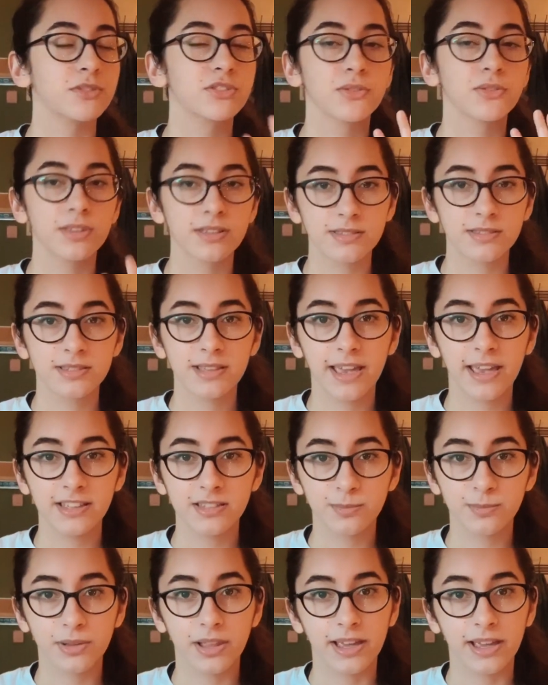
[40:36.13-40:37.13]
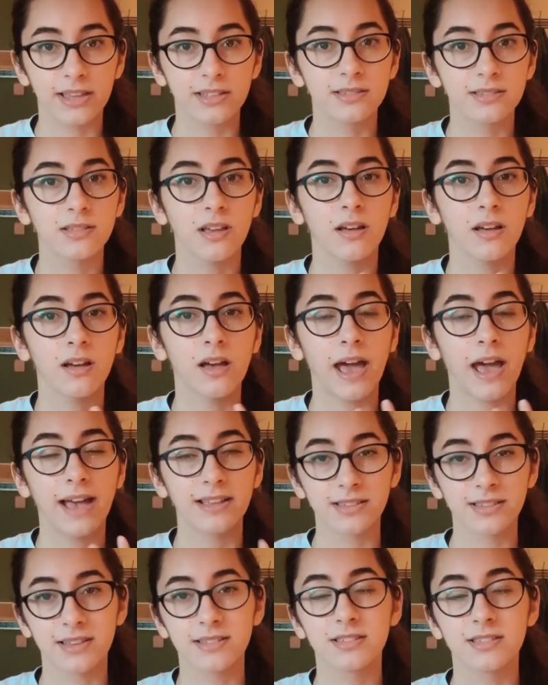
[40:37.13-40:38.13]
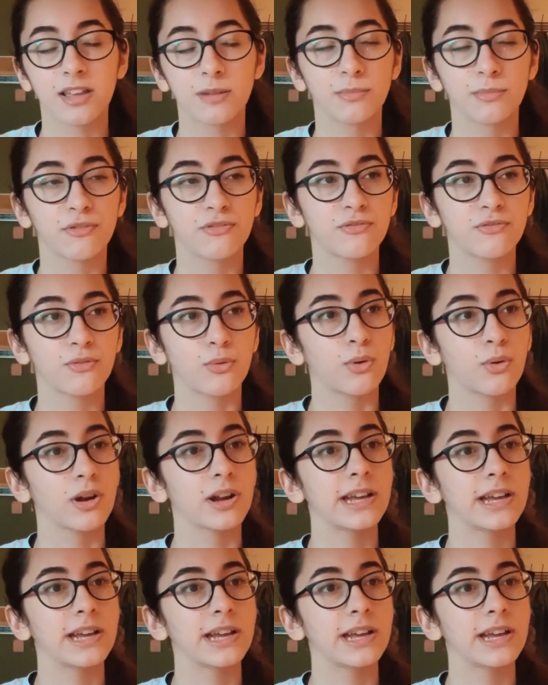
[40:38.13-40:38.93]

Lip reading: So this takes place, as I said before,